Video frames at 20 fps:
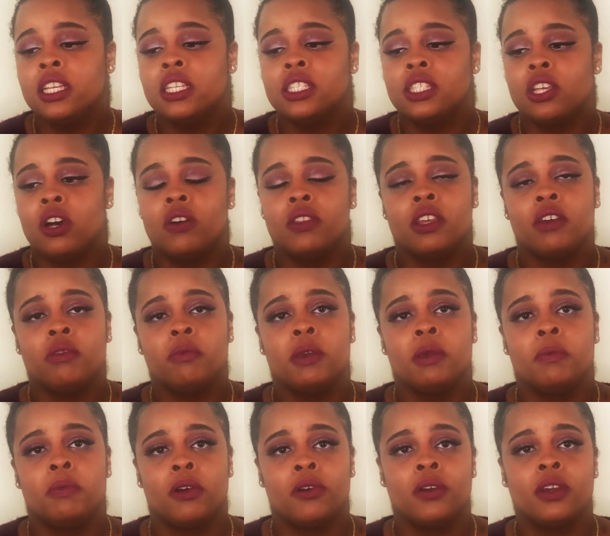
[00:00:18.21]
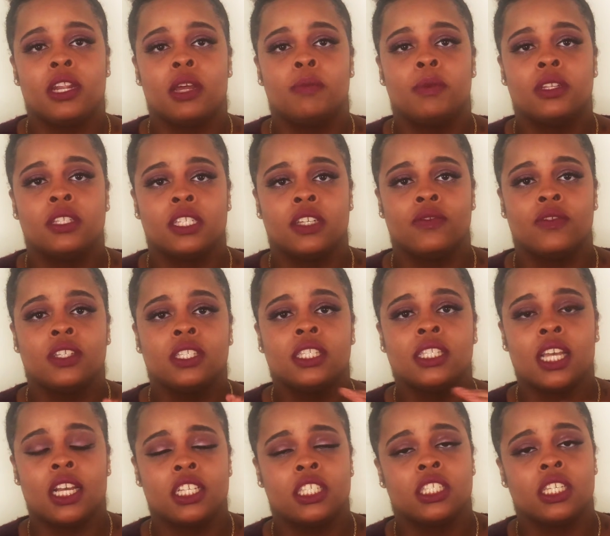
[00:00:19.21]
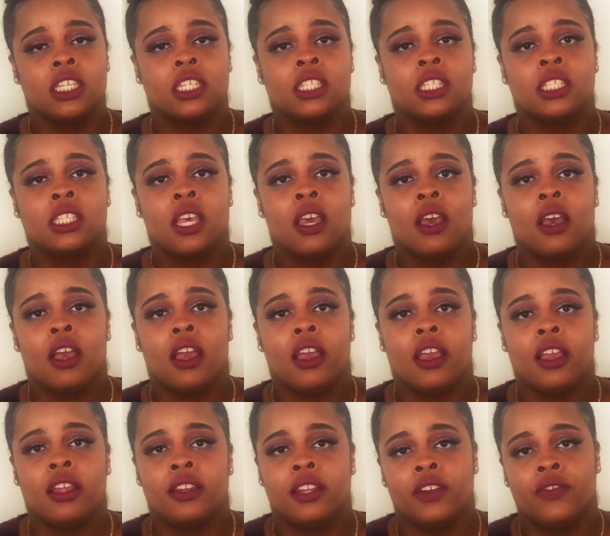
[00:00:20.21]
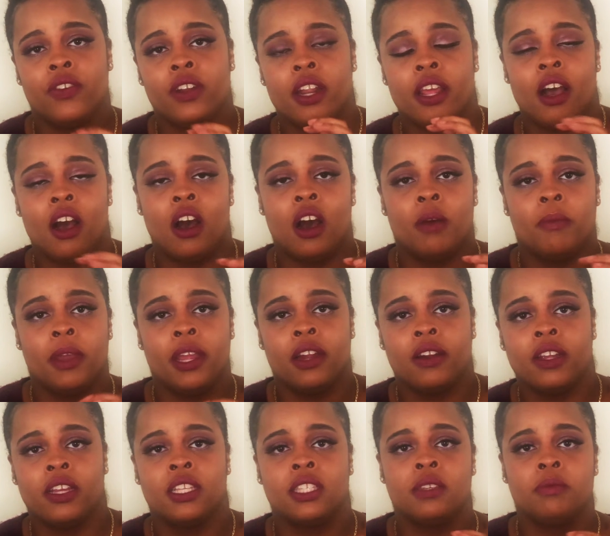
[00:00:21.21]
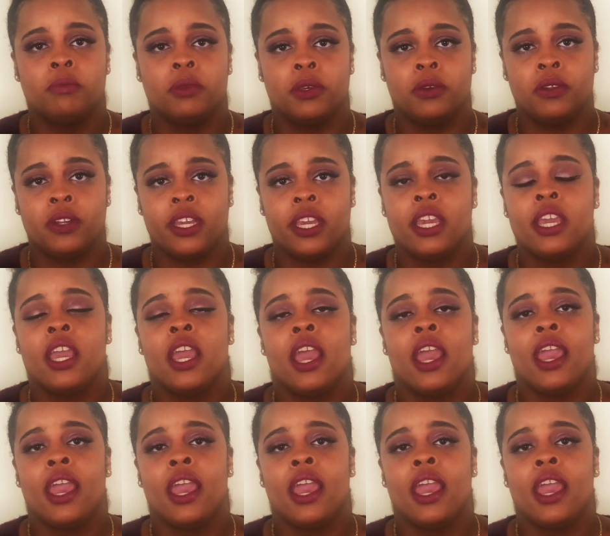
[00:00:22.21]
So they will be broken up in different sections in different areas in beauty,